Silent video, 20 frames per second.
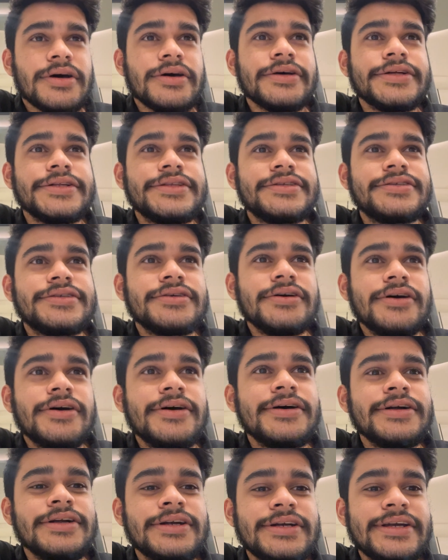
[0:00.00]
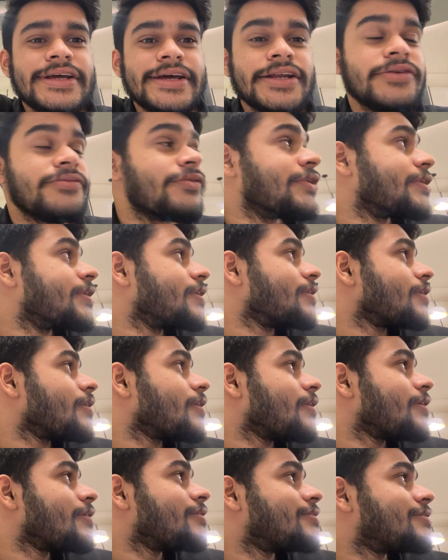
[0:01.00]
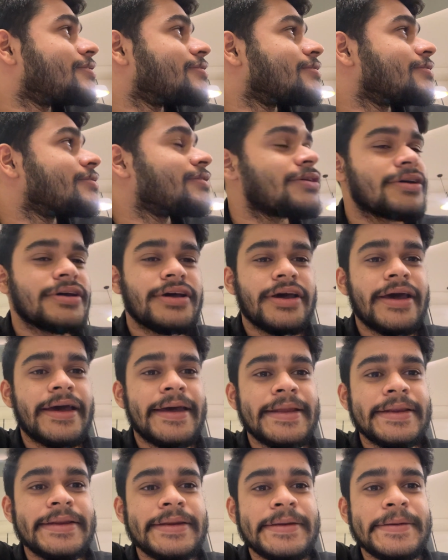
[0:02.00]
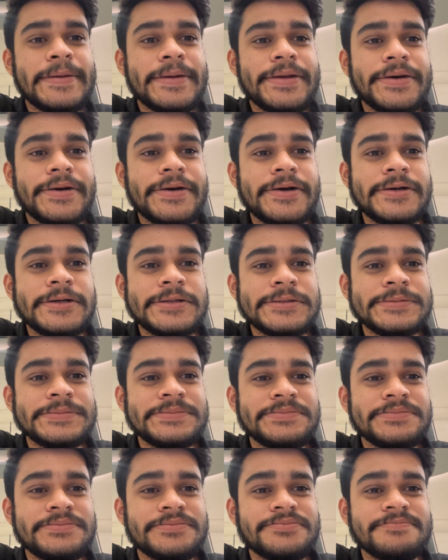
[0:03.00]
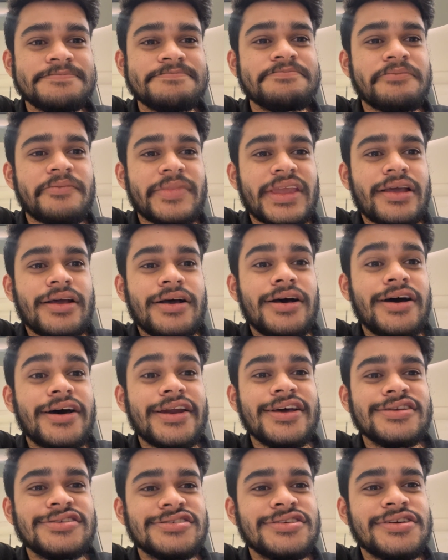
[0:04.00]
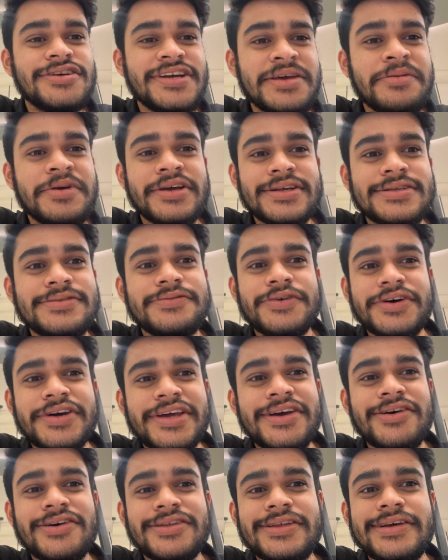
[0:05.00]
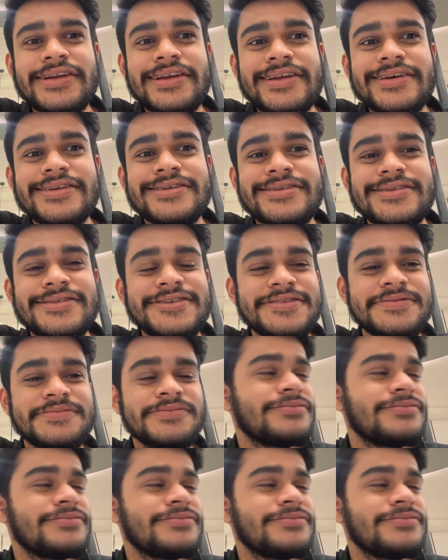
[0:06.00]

it's uh, 10.28 and uh, our engineer team is working on the release.